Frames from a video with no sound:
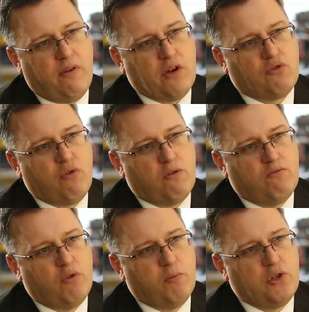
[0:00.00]
very strong
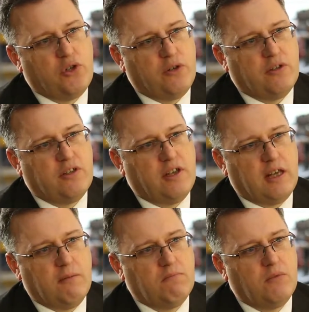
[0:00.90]
former student
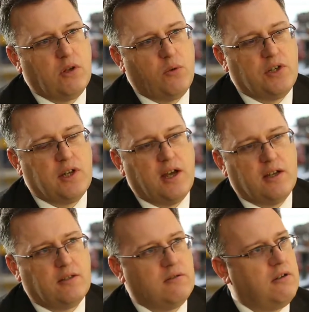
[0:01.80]
team, which
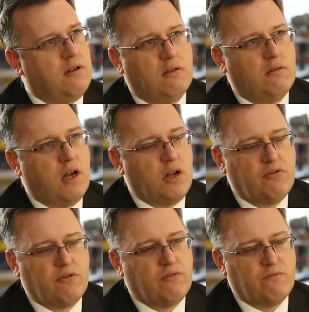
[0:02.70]
has
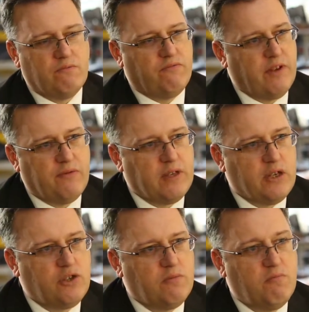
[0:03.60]
150
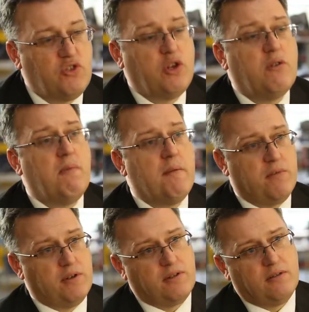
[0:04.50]
student
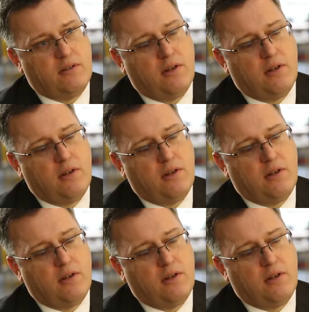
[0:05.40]
members.